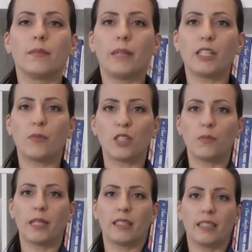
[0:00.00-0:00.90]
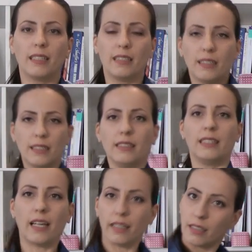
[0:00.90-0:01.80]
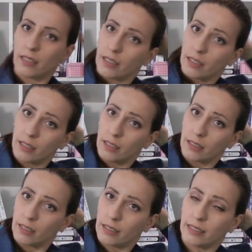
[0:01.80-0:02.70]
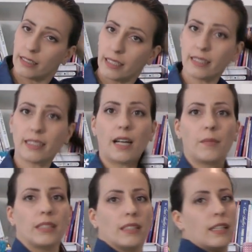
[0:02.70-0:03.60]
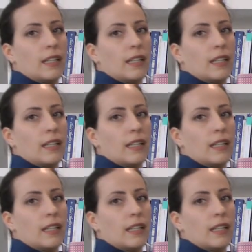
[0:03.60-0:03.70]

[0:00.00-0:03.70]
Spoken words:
much better than in the other in the test garment.